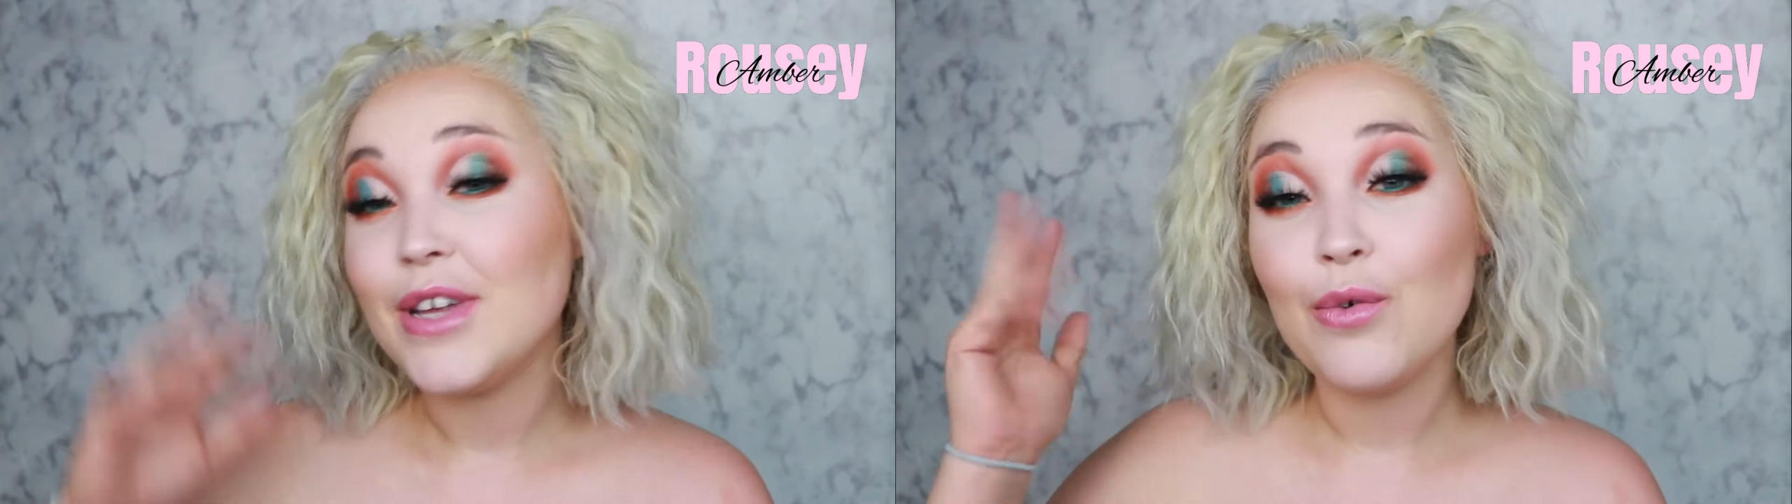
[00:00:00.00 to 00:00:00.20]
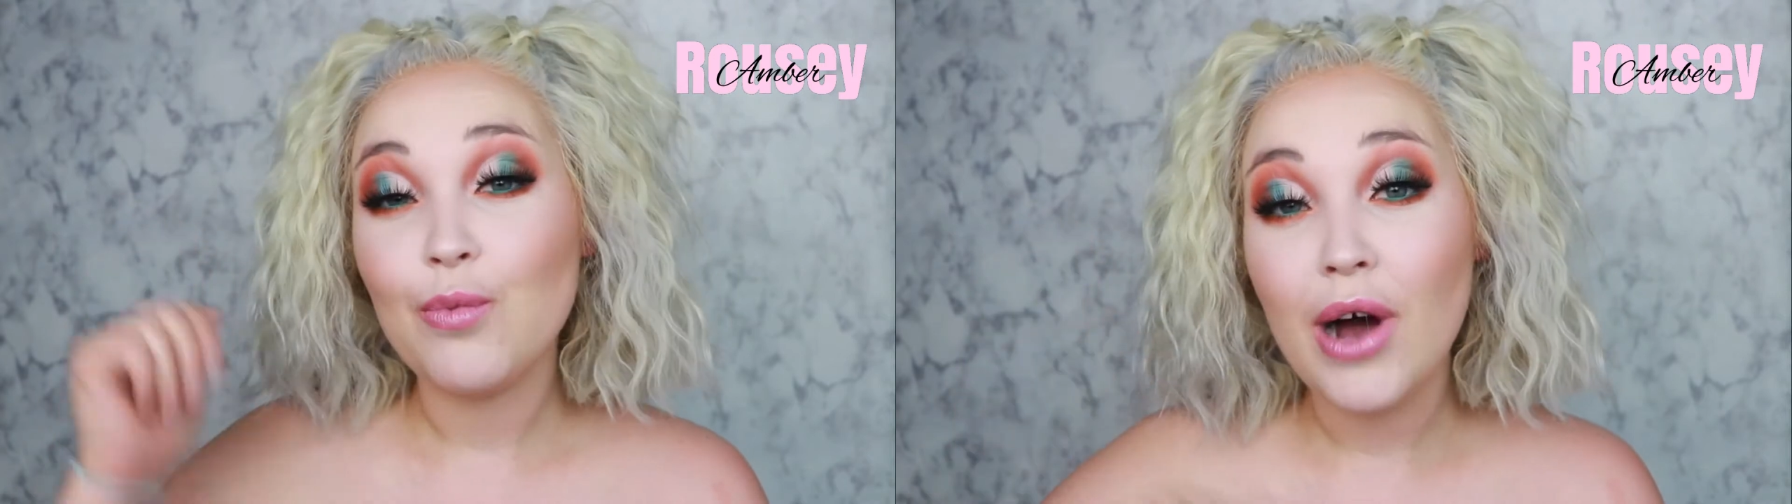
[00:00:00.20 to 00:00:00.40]

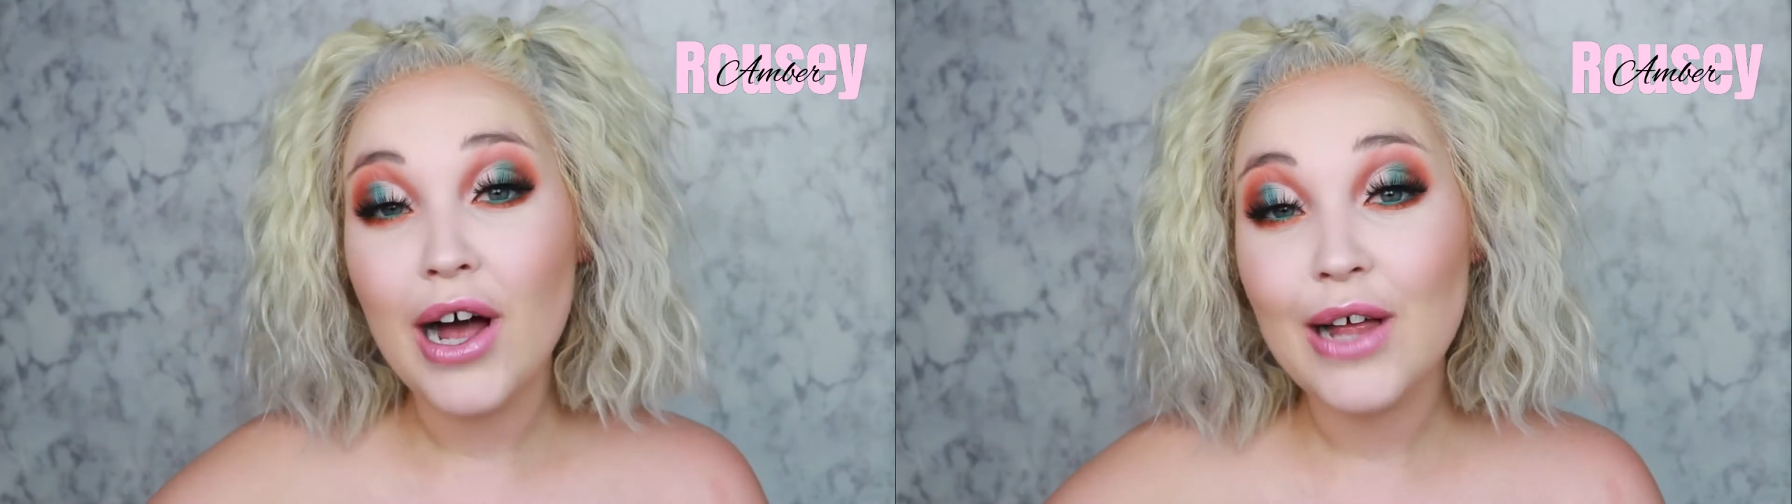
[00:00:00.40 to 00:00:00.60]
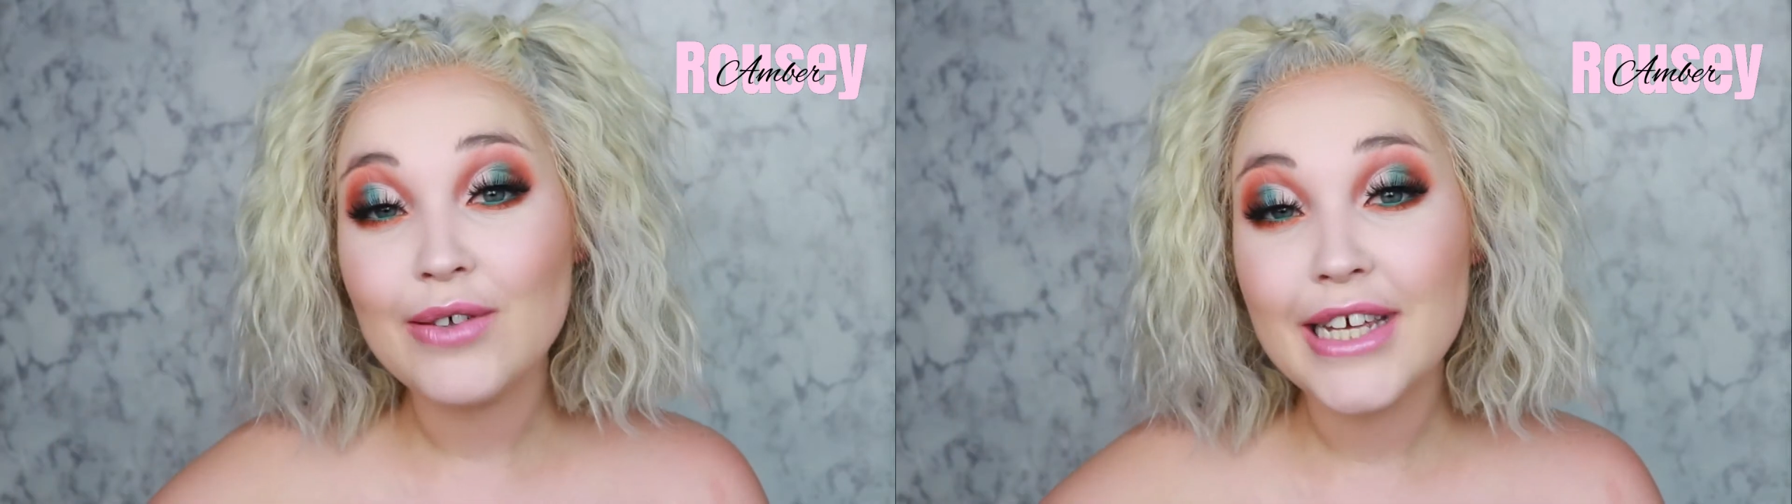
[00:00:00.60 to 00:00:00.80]

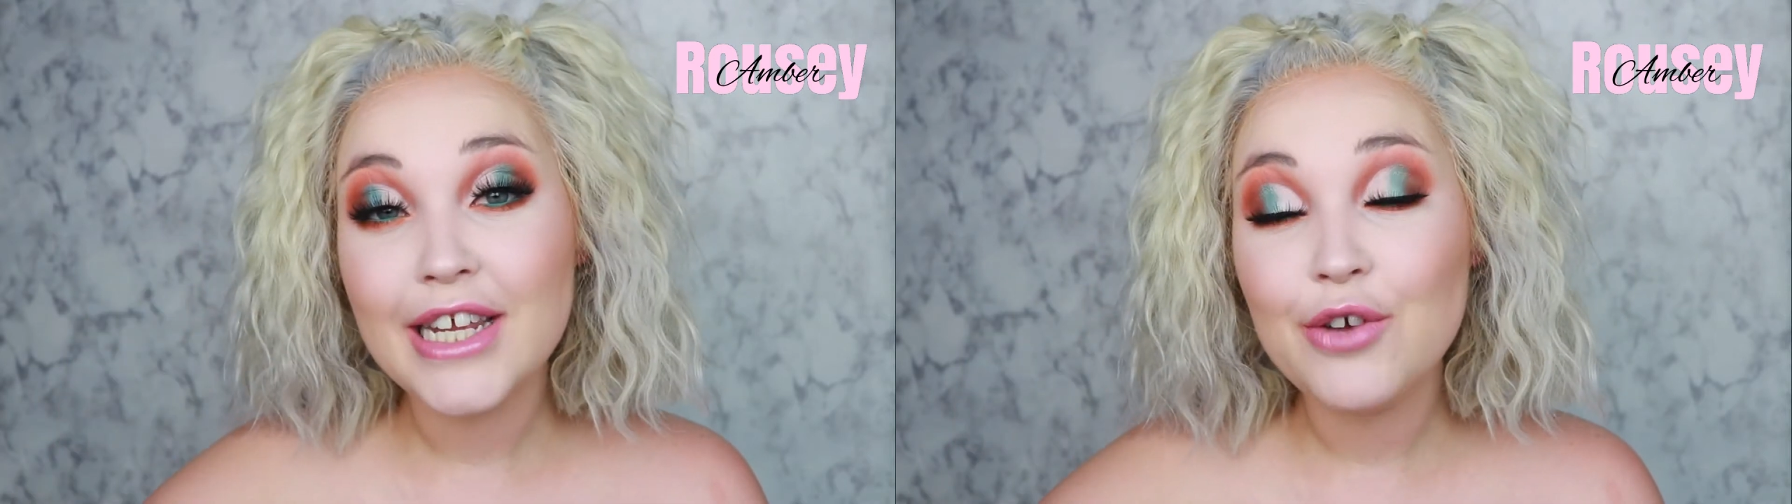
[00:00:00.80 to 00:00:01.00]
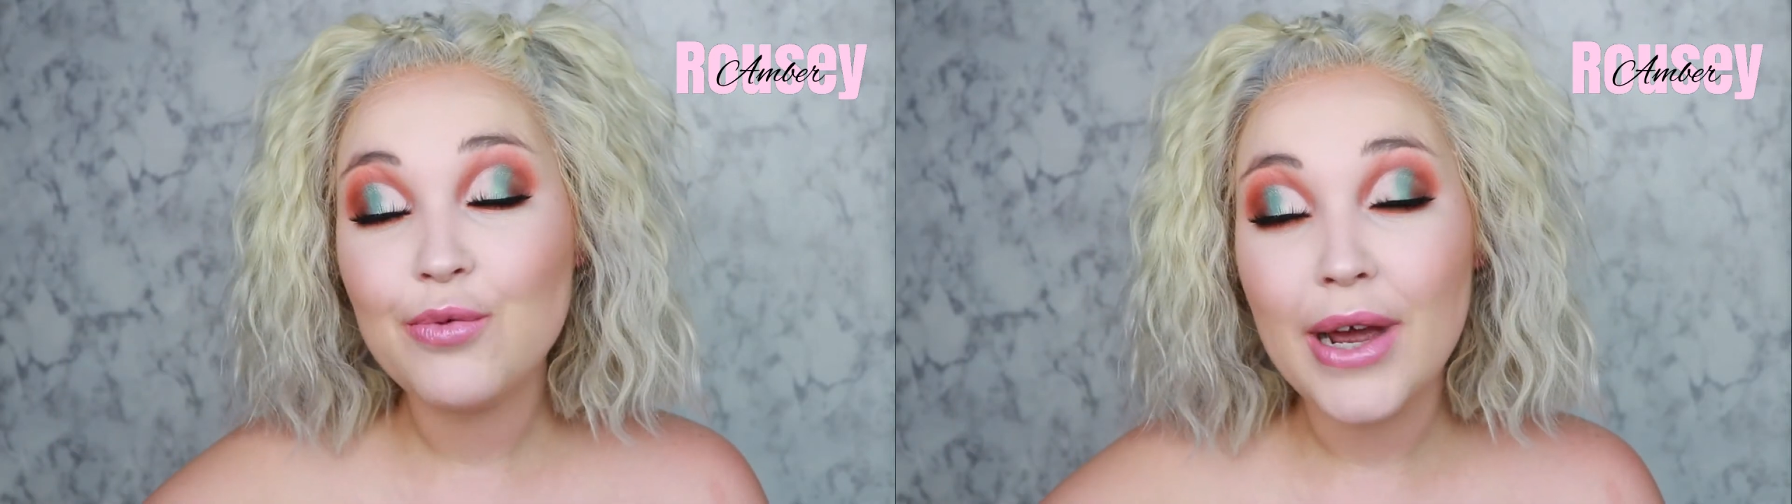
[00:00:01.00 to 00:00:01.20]
I was
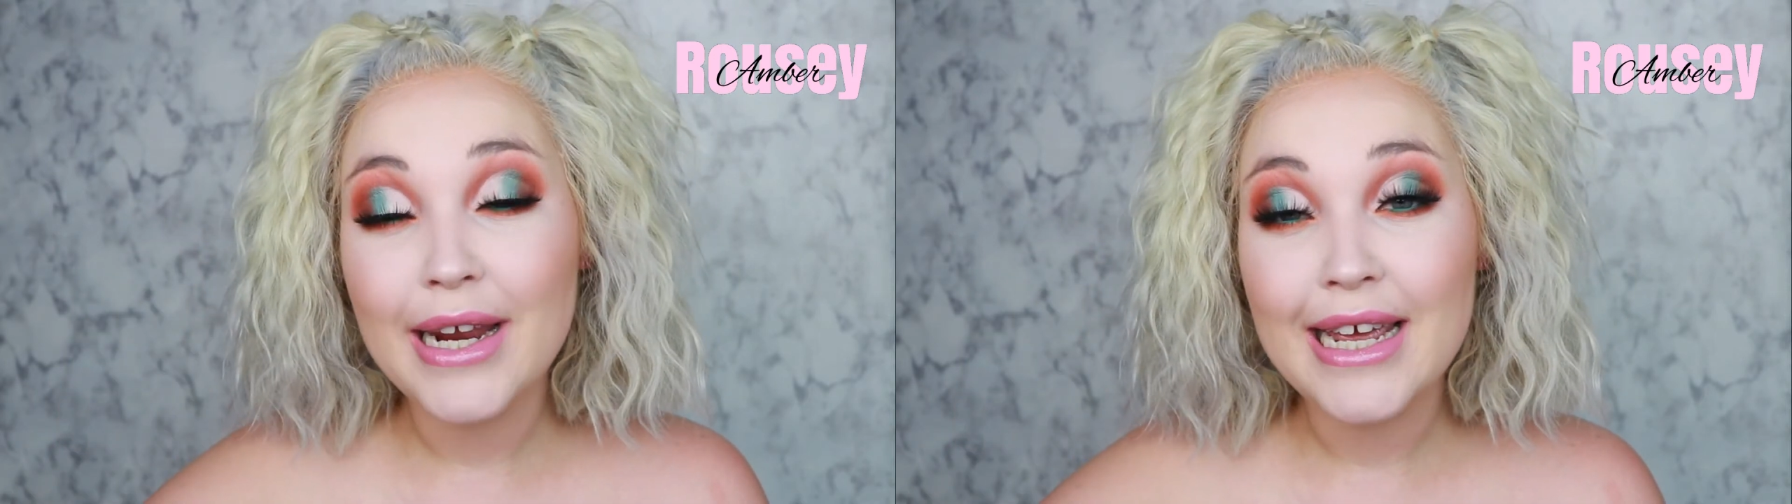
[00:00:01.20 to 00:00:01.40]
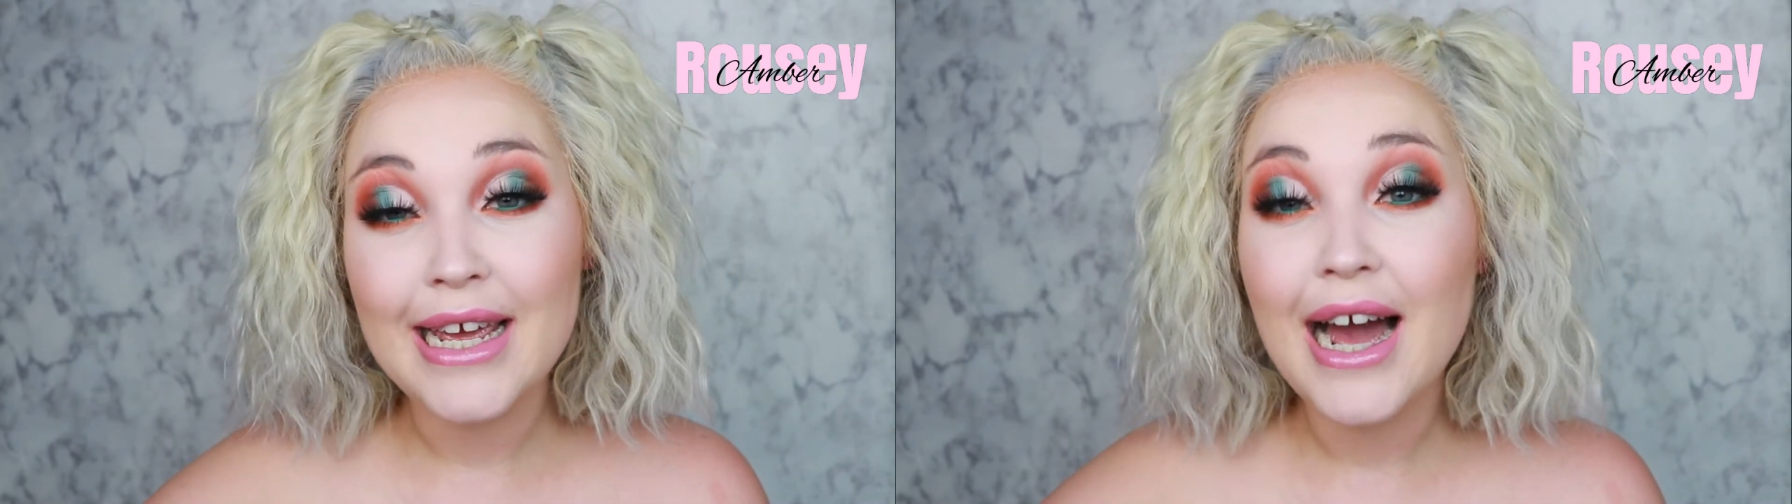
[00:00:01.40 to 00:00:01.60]
getting ready,